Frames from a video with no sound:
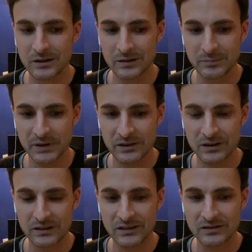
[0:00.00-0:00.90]
But
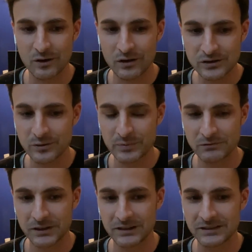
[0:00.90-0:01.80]
let's also be
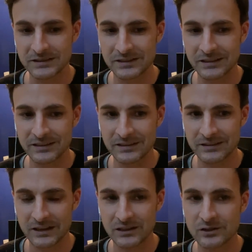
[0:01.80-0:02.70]
realistic
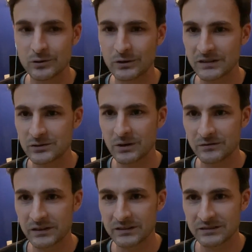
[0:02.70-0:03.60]
that it took us 12
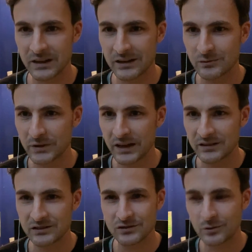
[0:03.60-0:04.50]
years and we had
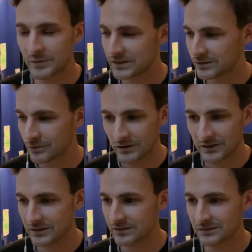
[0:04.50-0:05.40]
so many
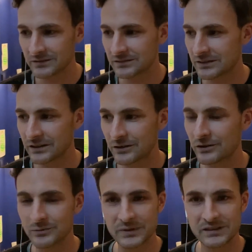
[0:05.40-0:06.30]
learning
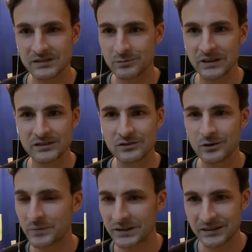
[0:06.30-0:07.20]
economies. We had so
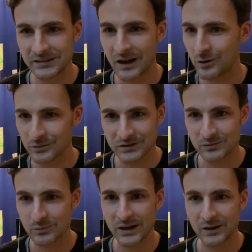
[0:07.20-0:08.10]
many downs
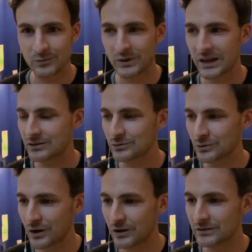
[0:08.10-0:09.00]
where we had to
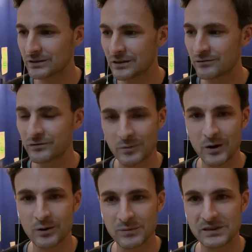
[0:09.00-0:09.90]
learn from
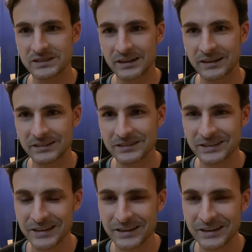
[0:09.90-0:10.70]
our mistakes.